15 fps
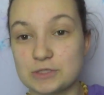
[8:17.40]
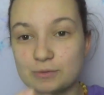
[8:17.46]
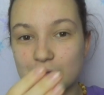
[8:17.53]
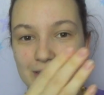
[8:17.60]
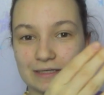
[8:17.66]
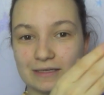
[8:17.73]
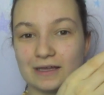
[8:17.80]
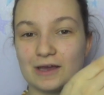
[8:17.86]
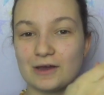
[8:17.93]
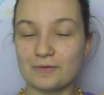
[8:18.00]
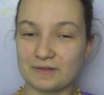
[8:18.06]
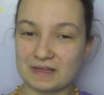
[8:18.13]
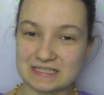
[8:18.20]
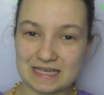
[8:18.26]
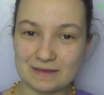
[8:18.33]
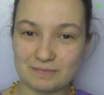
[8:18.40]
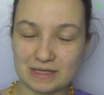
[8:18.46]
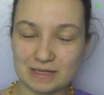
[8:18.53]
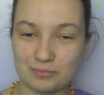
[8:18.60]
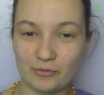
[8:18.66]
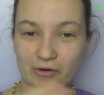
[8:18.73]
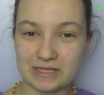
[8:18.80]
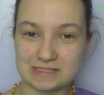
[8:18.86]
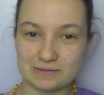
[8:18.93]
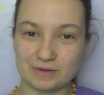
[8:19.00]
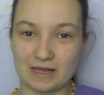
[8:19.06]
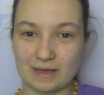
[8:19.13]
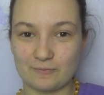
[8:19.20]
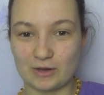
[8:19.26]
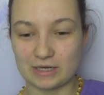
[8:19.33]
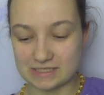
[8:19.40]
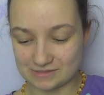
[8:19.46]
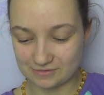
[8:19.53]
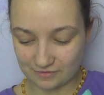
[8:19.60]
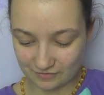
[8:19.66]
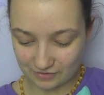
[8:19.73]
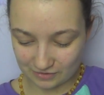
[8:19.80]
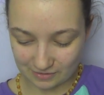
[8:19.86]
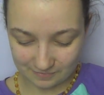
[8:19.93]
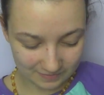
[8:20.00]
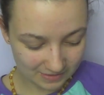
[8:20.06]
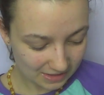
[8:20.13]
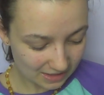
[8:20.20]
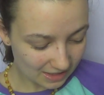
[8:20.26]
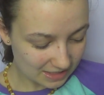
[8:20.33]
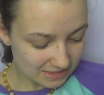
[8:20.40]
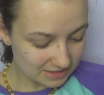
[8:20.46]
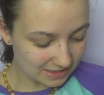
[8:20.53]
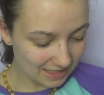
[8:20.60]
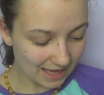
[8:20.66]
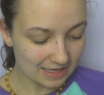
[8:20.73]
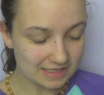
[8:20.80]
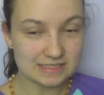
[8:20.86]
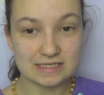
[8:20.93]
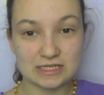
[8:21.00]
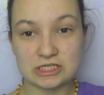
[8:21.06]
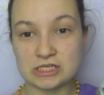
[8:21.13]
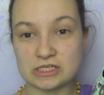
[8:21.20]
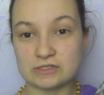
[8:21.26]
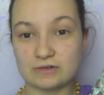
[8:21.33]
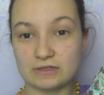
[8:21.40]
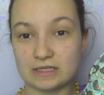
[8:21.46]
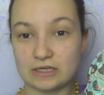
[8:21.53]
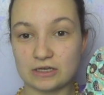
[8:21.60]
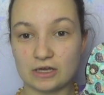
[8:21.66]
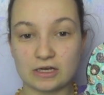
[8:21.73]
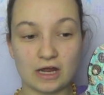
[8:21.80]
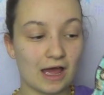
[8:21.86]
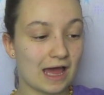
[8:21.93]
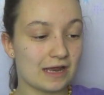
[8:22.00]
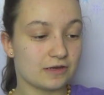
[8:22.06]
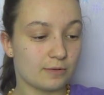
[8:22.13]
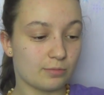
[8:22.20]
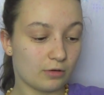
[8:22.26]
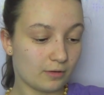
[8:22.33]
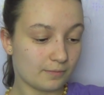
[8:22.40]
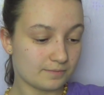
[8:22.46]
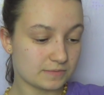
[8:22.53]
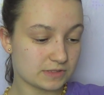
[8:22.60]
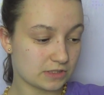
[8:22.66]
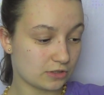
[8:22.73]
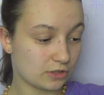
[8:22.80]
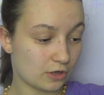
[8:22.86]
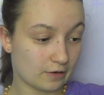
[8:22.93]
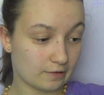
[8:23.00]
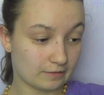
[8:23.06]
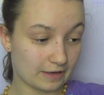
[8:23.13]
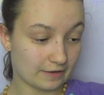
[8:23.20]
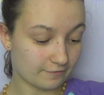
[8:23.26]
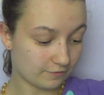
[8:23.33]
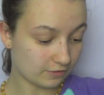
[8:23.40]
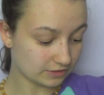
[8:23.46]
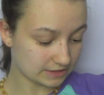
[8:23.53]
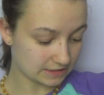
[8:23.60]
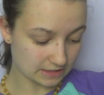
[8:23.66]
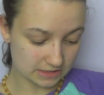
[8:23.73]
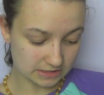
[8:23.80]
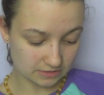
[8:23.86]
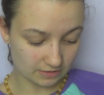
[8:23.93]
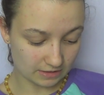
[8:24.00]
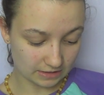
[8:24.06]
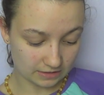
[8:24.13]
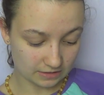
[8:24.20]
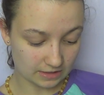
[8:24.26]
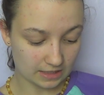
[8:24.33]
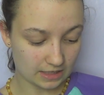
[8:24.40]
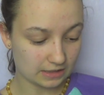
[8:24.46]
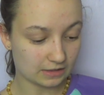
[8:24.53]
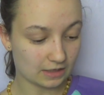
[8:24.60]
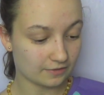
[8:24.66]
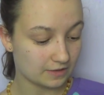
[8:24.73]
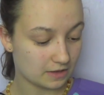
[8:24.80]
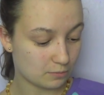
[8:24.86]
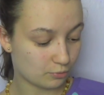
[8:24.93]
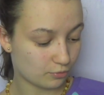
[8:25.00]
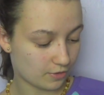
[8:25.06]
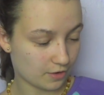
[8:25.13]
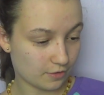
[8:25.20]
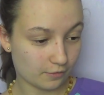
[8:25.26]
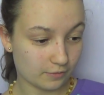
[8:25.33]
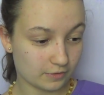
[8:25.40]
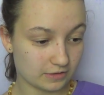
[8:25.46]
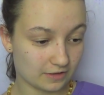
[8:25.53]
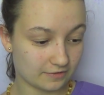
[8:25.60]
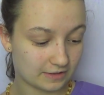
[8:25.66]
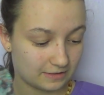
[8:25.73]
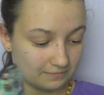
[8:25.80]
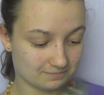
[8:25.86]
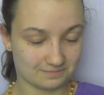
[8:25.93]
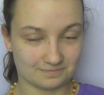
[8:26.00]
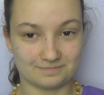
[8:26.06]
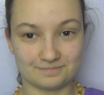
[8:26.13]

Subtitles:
between when they send me the products and when I'm ready to review them. So yeah, stitching's really good. I had no problems, no like faultiness or anything, nothing broke, nothing